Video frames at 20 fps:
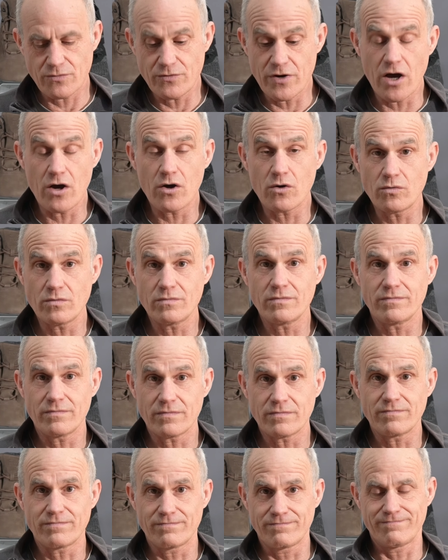no
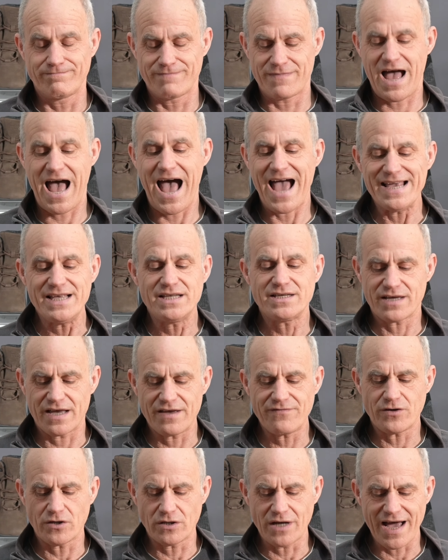height,
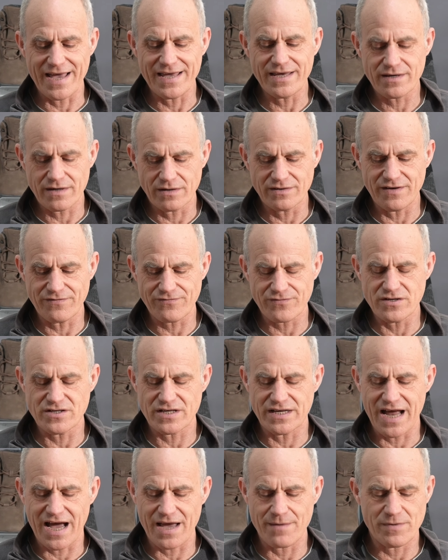if you like, difference
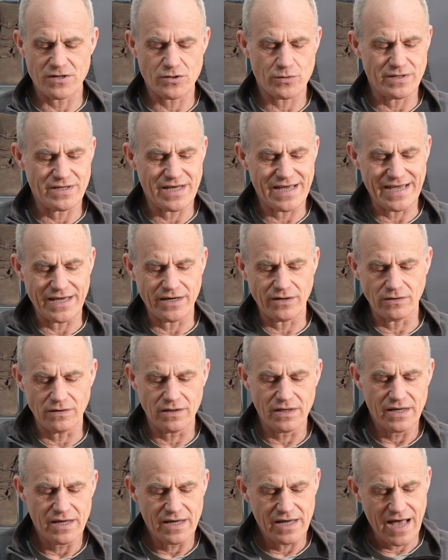in height between the heel
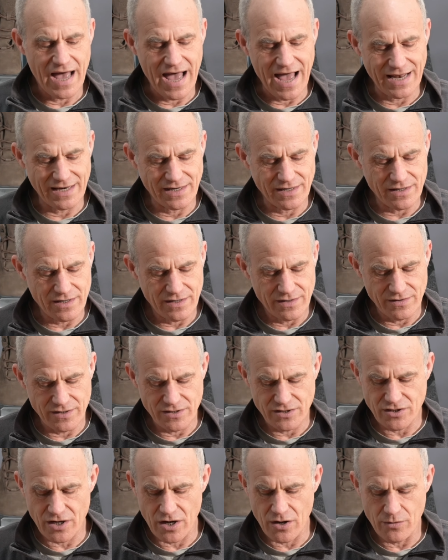and the
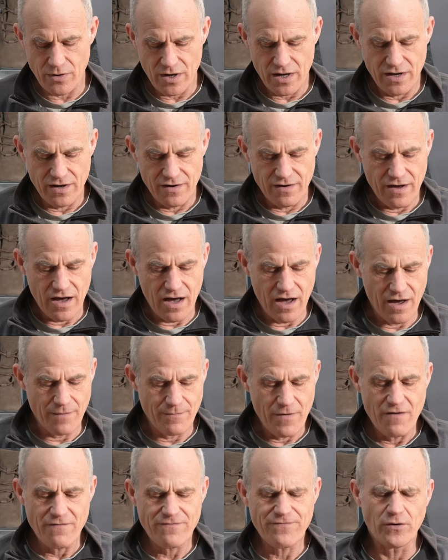toe.
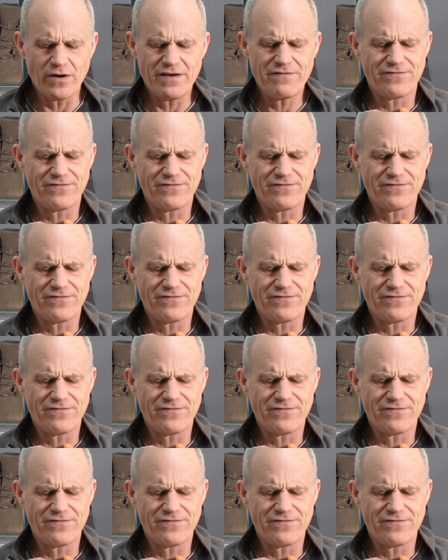Fully